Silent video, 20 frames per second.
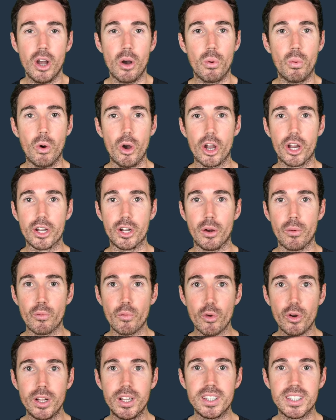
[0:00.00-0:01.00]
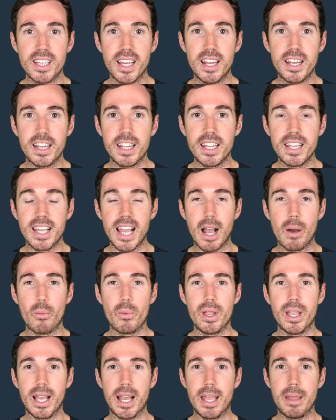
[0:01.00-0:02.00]
working on running technique, and
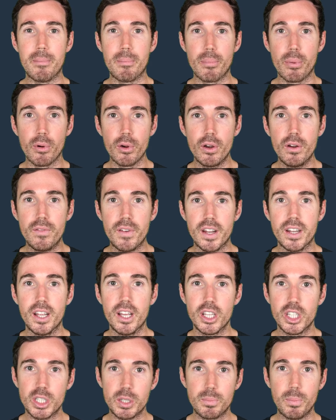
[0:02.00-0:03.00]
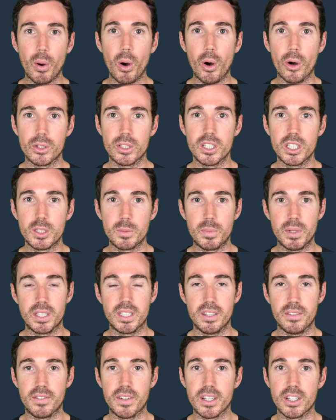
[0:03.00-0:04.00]
we are improving
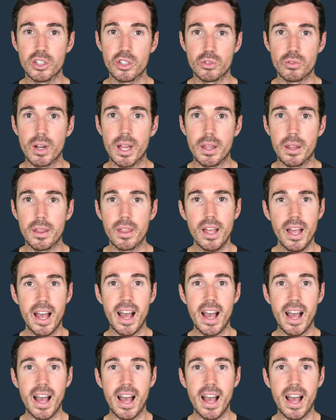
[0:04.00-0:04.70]
sport-specific strength.